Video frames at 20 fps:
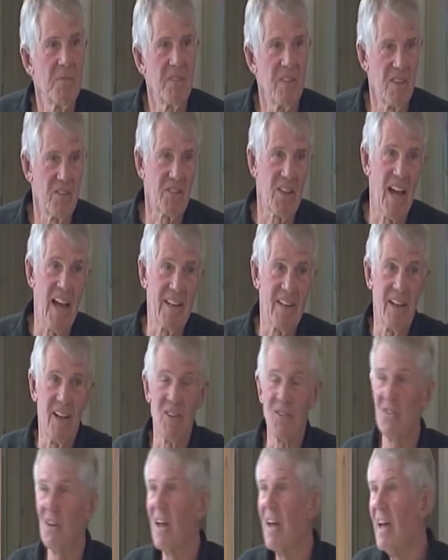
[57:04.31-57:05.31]
This guy
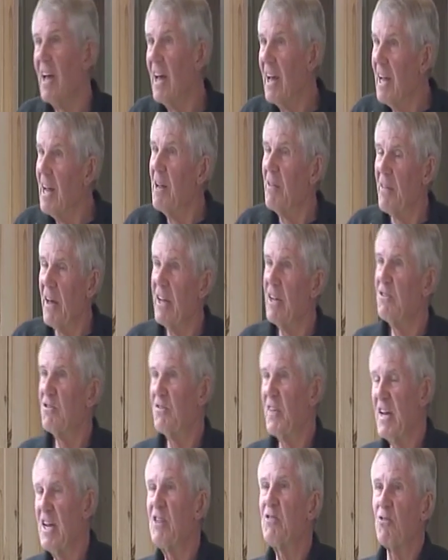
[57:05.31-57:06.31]
does. They each,
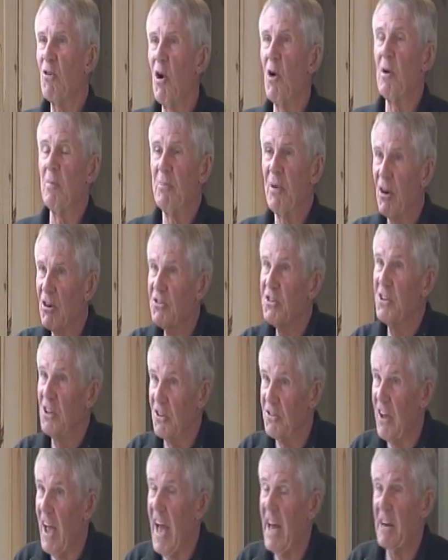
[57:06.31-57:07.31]
they each wrote a
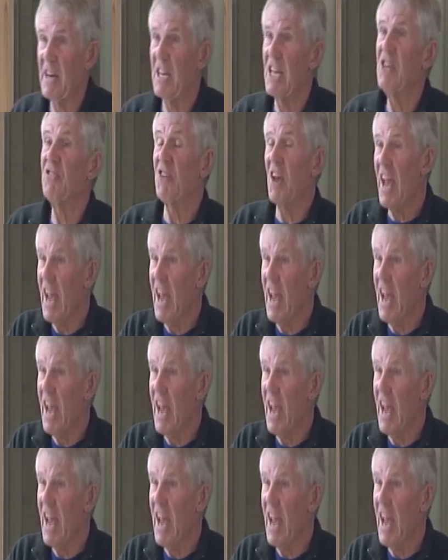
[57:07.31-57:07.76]
personal ad and each